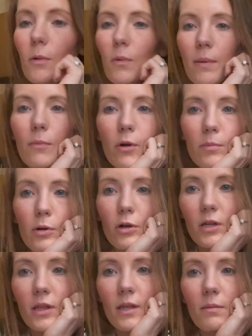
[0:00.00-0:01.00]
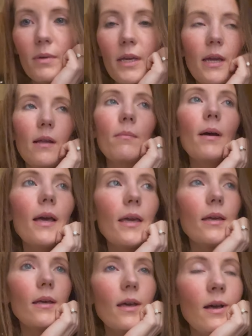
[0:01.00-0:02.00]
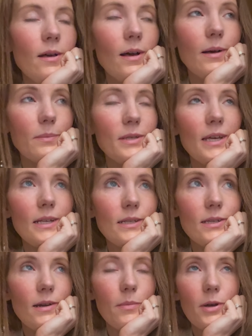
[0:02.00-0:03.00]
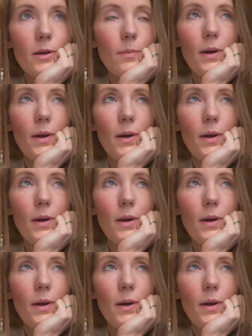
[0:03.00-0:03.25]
way more important than me and my upset stomach.